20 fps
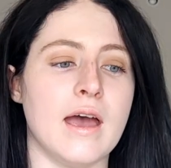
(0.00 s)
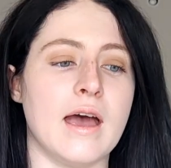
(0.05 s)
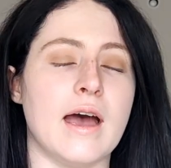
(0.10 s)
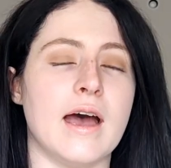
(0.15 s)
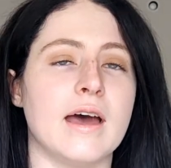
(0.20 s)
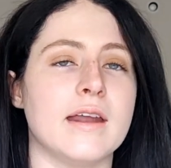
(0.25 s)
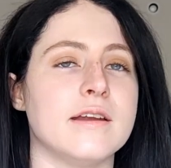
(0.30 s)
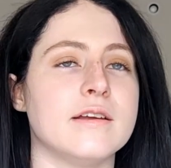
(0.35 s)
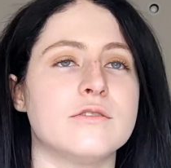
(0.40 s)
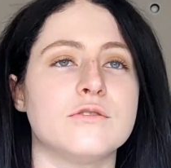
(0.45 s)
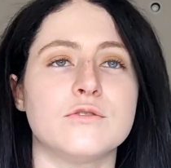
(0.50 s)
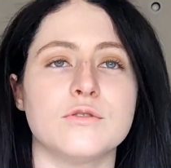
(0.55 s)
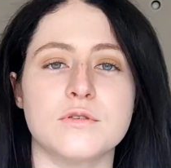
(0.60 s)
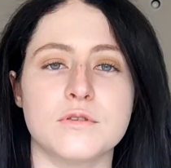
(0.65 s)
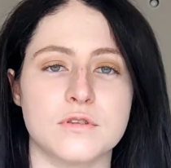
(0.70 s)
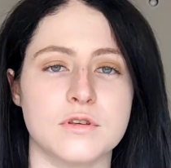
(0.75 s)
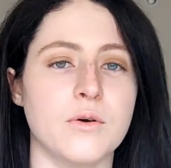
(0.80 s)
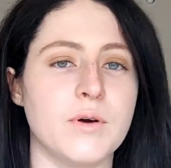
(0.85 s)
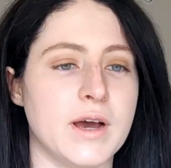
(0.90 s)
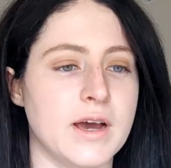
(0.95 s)
And it's
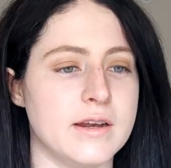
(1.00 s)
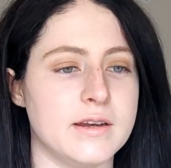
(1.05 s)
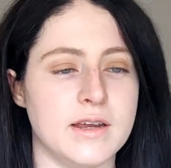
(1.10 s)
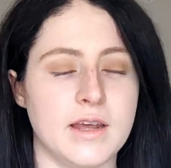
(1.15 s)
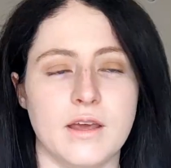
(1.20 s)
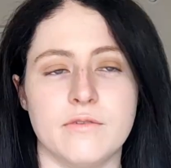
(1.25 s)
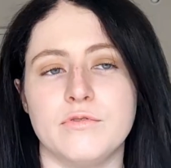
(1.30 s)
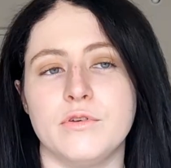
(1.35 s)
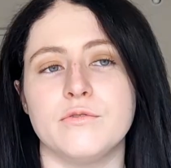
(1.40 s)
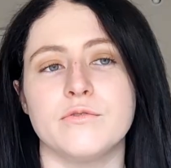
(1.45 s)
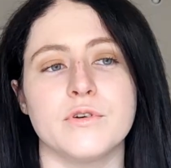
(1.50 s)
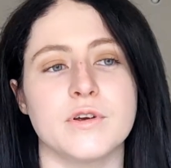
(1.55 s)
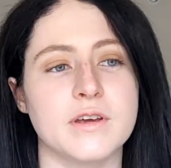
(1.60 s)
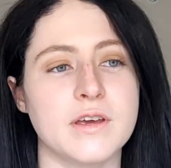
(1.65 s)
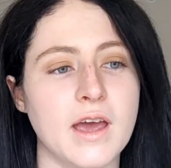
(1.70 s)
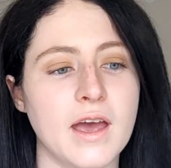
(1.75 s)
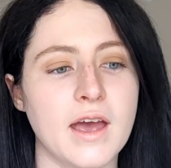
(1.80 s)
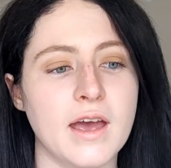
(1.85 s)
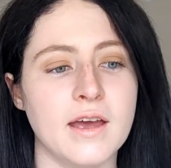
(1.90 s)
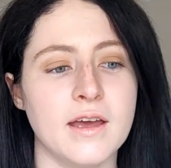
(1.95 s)
just so handy if you
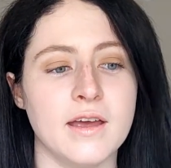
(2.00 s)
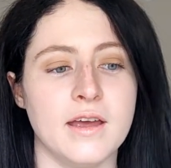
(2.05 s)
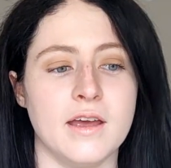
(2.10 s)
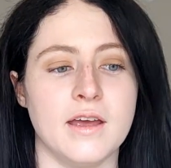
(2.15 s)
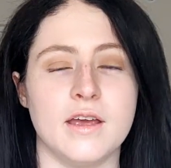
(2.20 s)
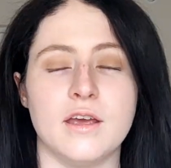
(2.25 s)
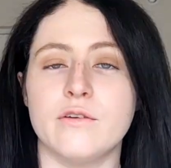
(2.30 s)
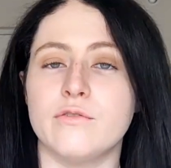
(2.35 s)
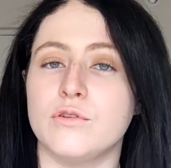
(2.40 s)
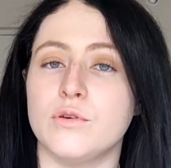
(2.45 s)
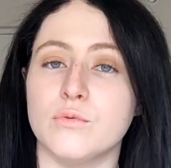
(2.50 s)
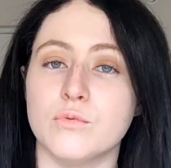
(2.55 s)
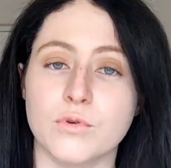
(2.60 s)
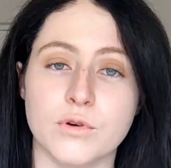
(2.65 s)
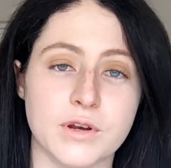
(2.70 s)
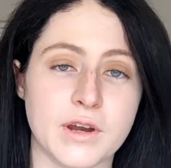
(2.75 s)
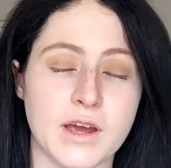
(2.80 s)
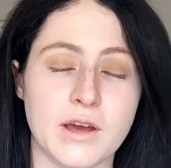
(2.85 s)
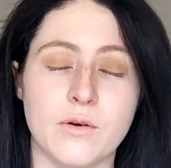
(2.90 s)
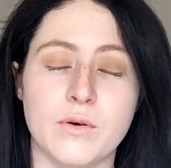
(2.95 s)
forget, if you
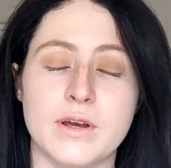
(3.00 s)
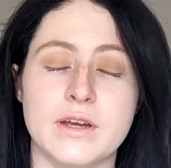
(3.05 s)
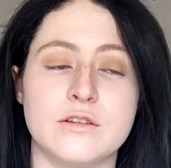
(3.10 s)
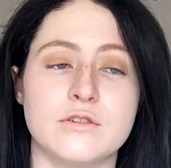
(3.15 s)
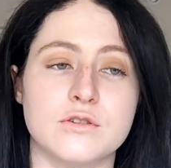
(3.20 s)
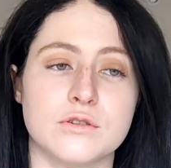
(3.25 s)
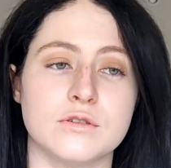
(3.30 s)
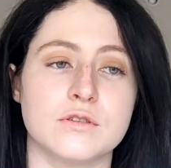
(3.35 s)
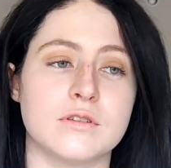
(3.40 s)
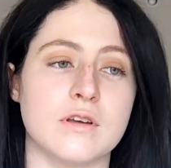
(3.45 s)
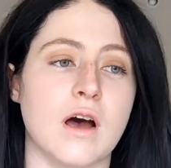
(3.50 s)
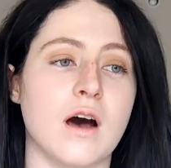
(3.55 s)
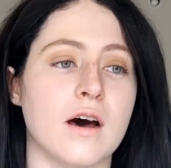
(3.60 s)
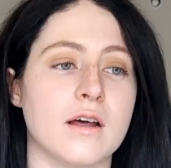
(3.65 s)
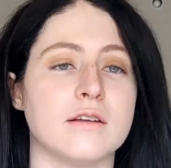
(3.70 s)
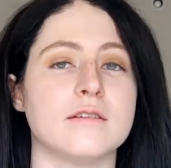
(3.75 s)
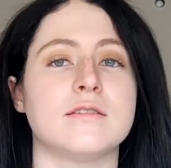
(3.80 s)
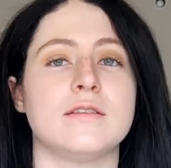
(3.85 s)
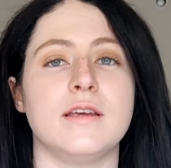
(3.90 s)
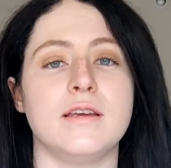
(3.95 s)
run out. It just
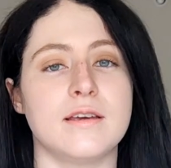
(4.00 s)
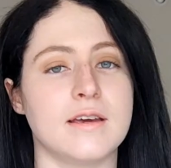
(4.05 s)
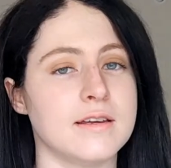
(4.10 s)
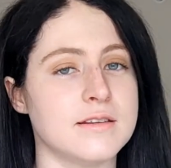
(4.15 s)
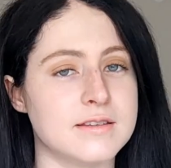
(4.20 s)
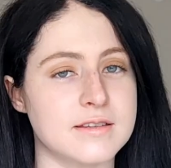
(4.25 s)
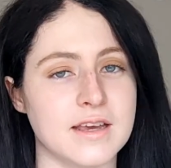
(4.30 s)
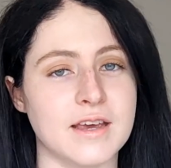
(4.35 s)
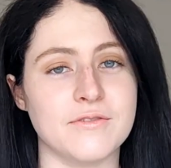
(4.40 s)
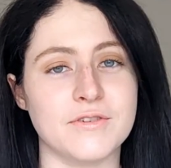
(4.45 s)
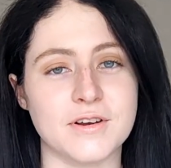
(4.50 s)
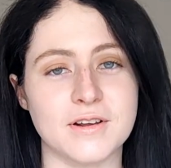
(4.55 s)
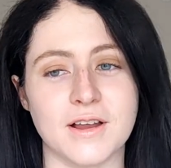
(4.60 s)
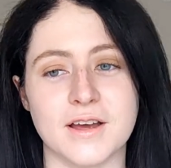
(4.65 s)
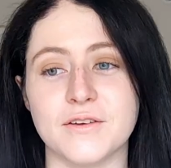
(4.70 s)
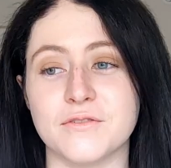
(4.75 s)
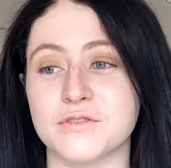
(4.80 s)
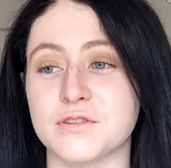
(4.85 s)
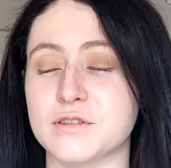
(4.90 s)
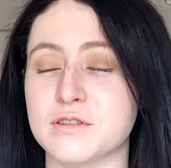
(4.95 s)
honestly can save your
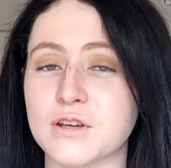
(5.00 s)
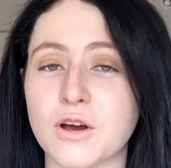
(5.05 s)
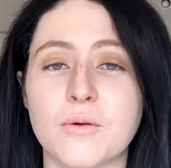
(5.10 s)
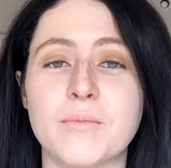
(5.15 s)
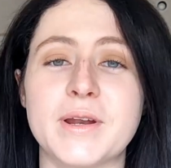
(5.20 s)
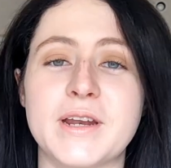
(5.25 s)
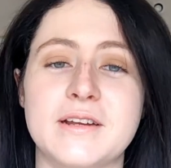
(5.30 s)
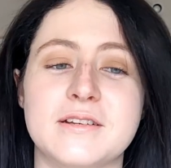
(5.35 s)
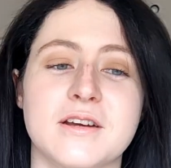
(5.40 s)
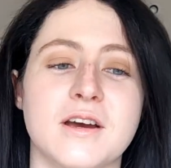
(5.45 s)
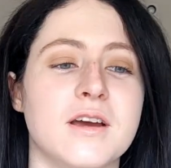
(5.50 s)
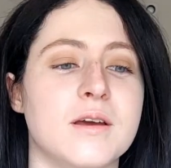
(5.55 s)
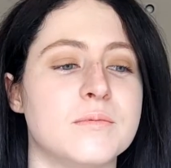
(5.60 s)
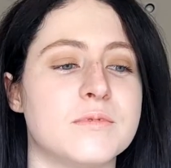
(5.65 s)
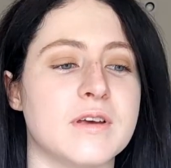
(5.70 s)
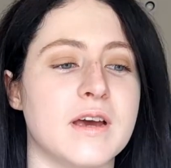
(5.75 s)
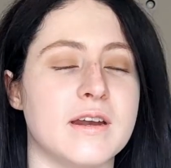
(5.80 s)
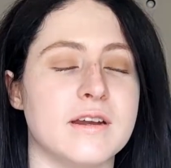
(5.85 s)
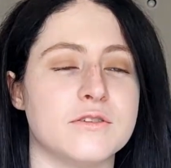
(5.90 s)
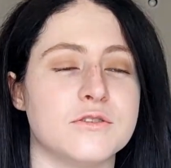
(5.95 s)
life so many
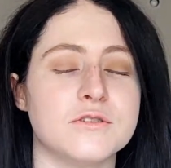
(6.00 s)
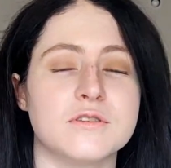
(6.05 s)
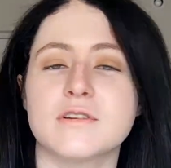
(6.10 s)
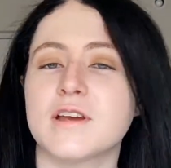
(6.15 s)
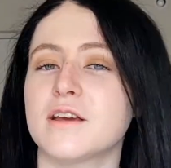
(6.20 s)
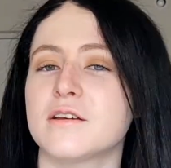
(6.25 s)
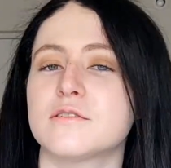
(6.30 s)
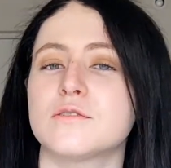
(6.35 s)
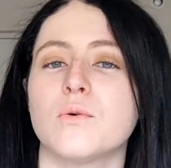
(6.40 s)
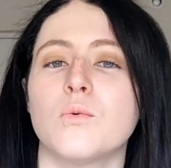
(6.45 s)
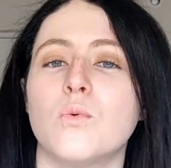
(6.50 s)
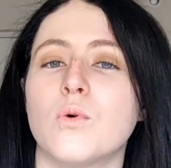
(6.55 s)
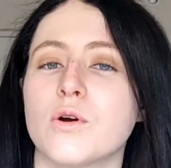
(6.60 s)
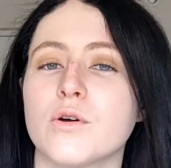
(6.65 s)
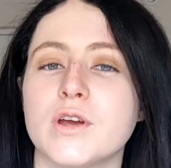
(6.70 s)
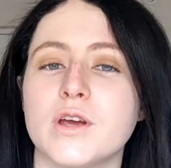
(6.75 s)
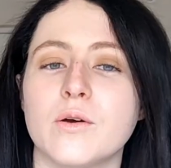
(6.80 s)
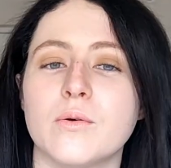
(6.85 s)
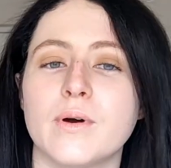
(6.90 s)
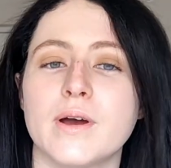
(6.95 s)
times. And it just takes the
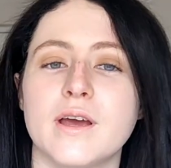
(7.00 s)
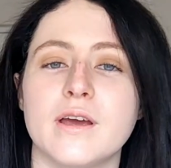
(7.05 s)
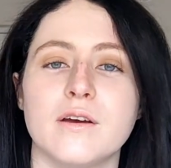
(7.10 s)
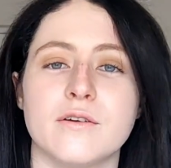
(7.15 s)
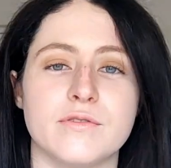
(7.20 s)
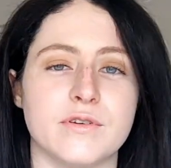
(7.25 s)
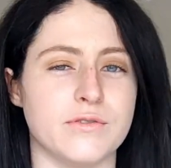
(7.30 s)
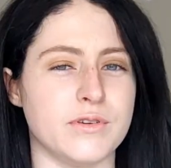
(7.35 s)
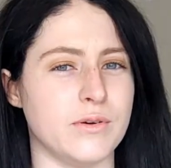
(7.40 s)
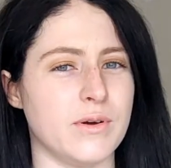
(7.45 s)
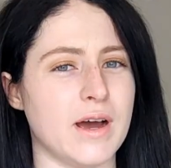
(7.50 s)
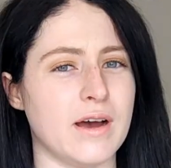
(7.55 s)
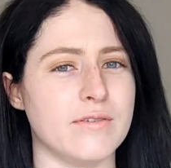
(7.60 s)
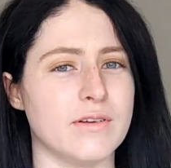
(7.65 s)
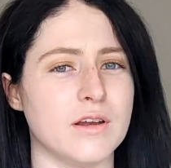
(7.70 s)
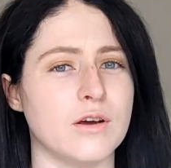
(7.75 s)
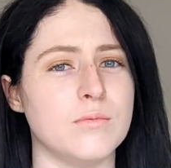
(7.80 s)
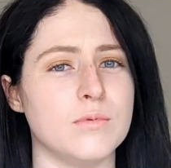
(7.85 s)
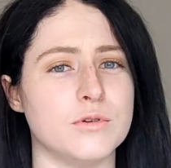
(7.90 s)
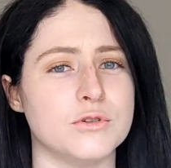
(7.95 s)
worry away of if you have a
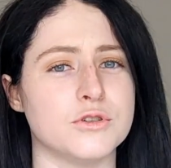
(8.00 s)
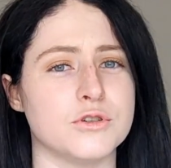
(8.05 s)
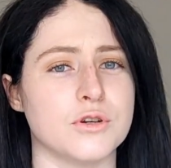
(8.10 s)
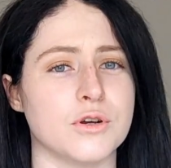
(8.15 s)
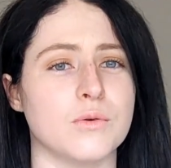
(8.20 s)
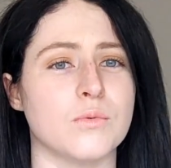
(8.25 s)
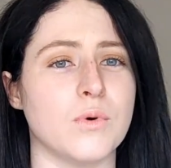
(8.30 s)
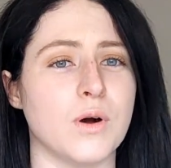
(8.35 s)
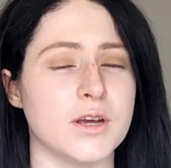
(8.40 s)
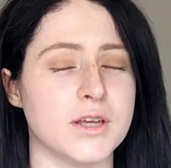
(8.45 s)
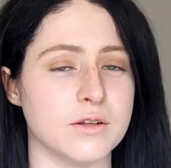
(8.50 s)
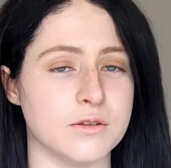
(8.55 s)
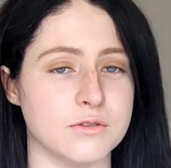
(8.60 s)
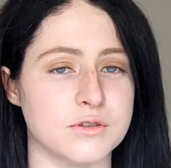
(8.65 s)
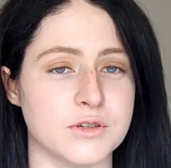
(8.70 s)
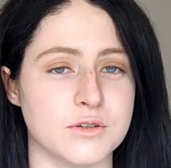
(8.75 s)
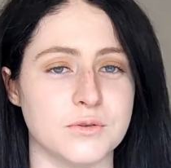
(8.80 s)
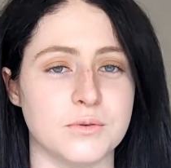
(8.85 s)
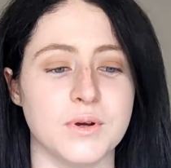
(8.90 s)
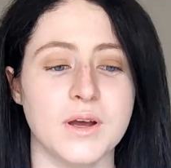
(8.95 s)
low blood sugar, what you'll
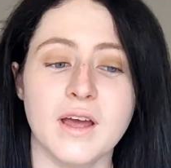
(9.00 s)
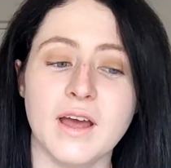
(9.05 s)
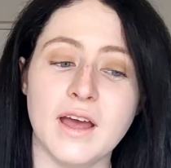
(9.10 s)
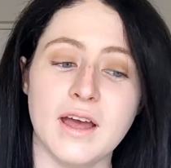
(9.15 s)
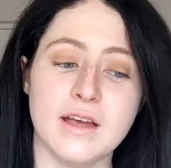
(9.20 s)
do.